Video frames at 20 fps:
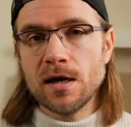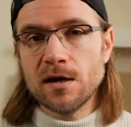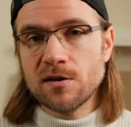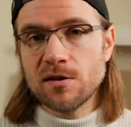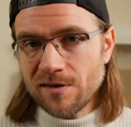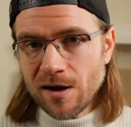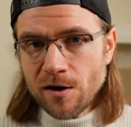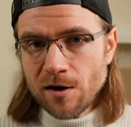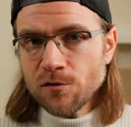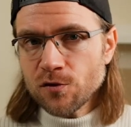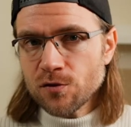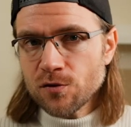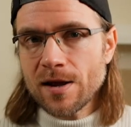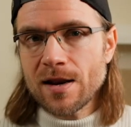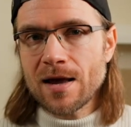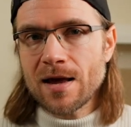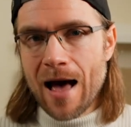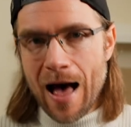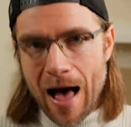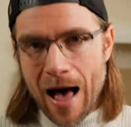Instead of
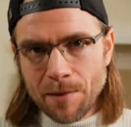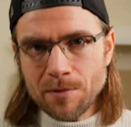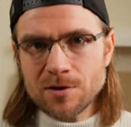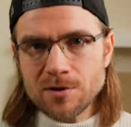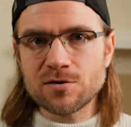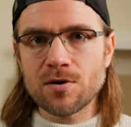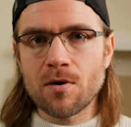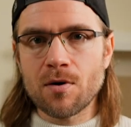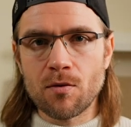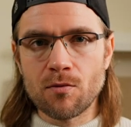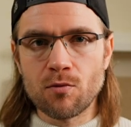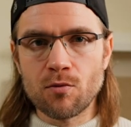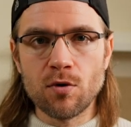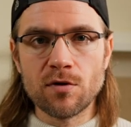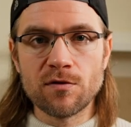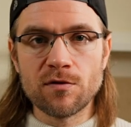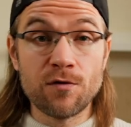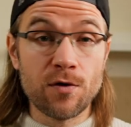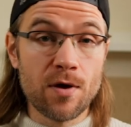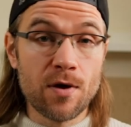creating arbitrary
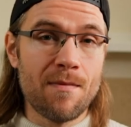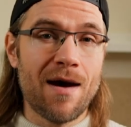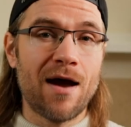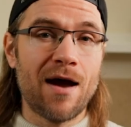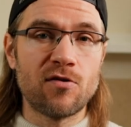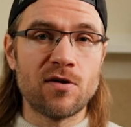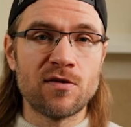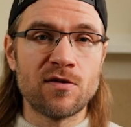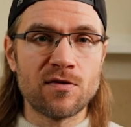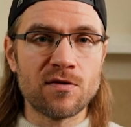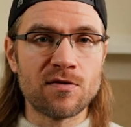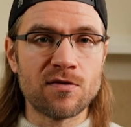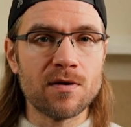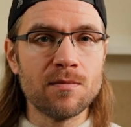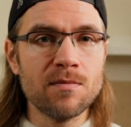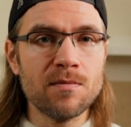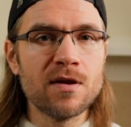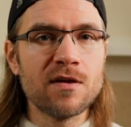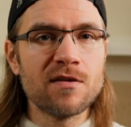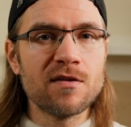rules for your magic
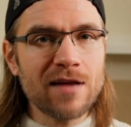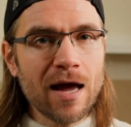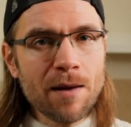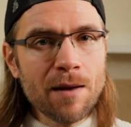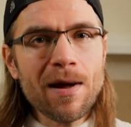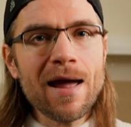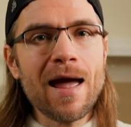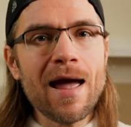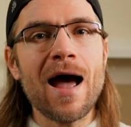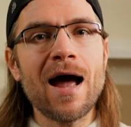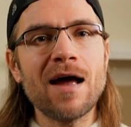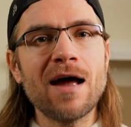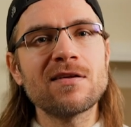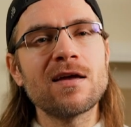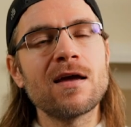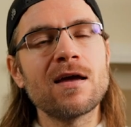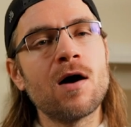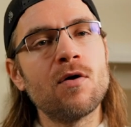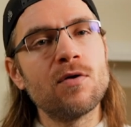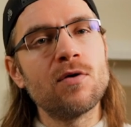system, start by
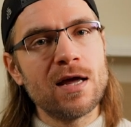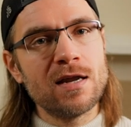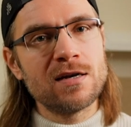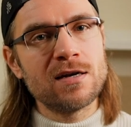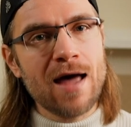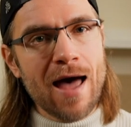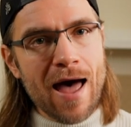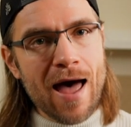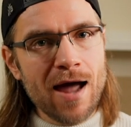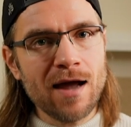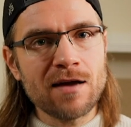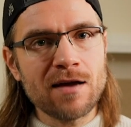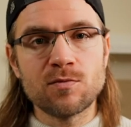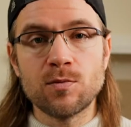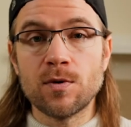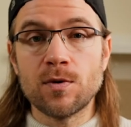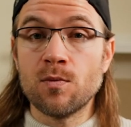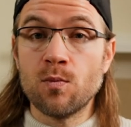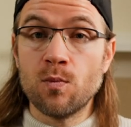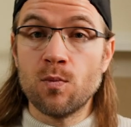asking how it interacts
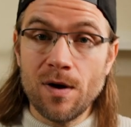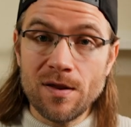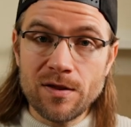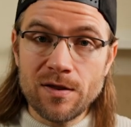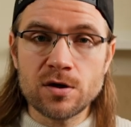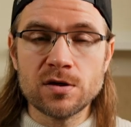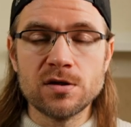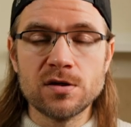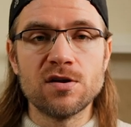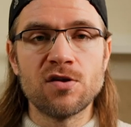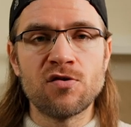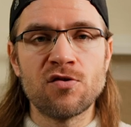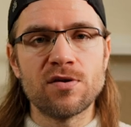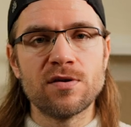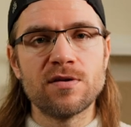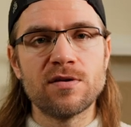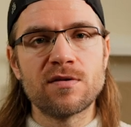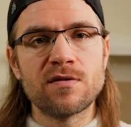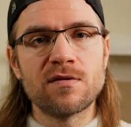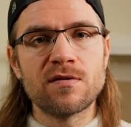with weather
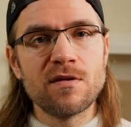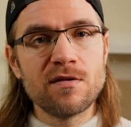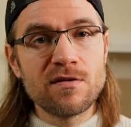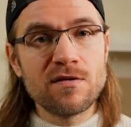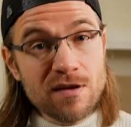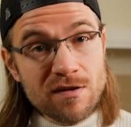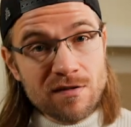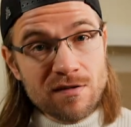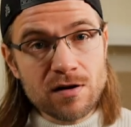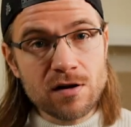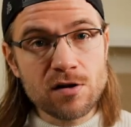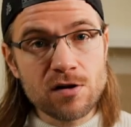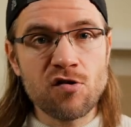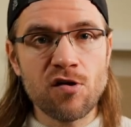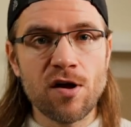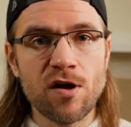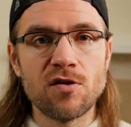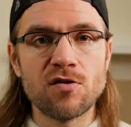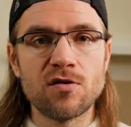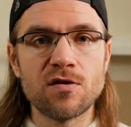conditions, seasonal
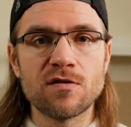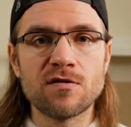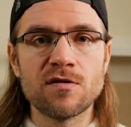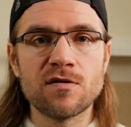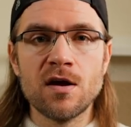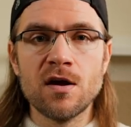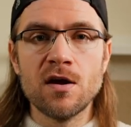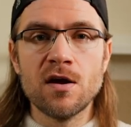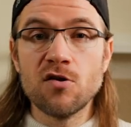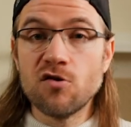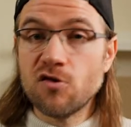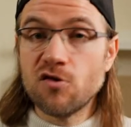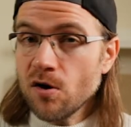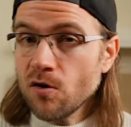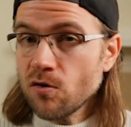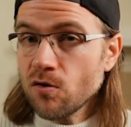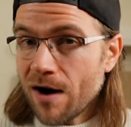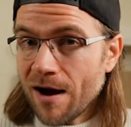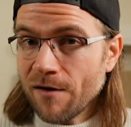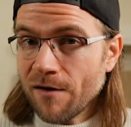changes,
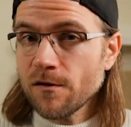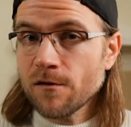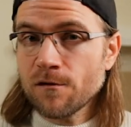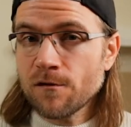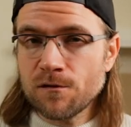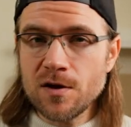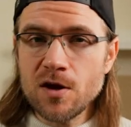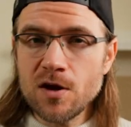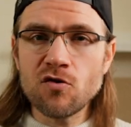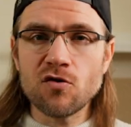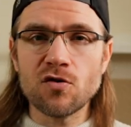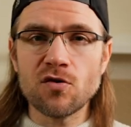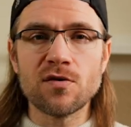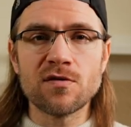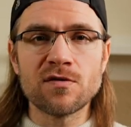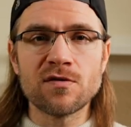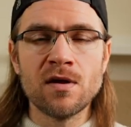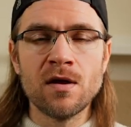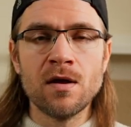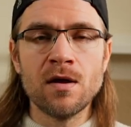geographic
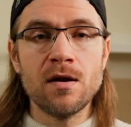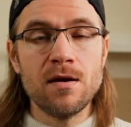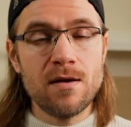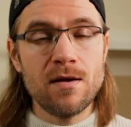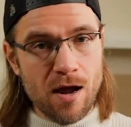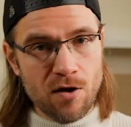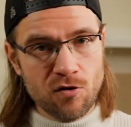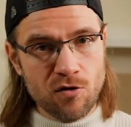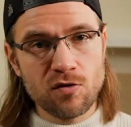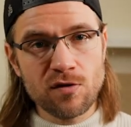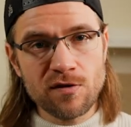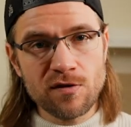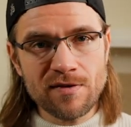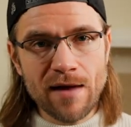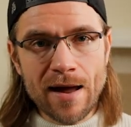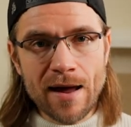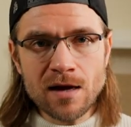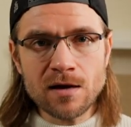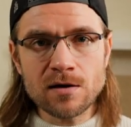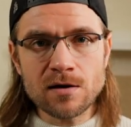features, natural
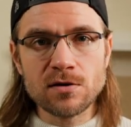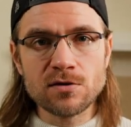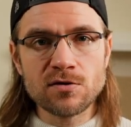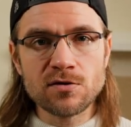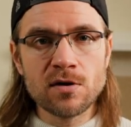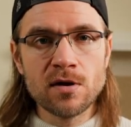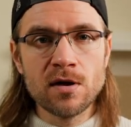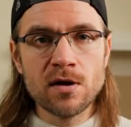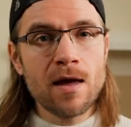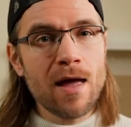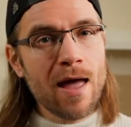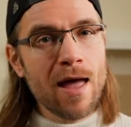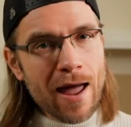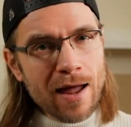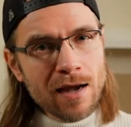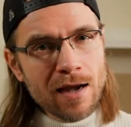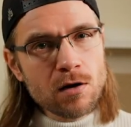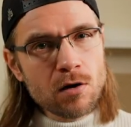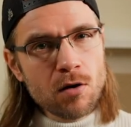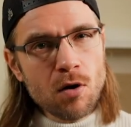cycles,
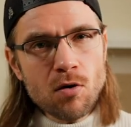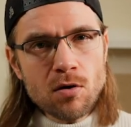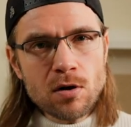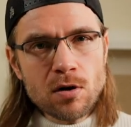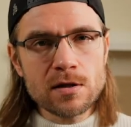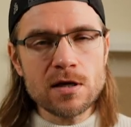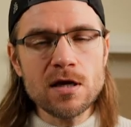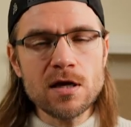and local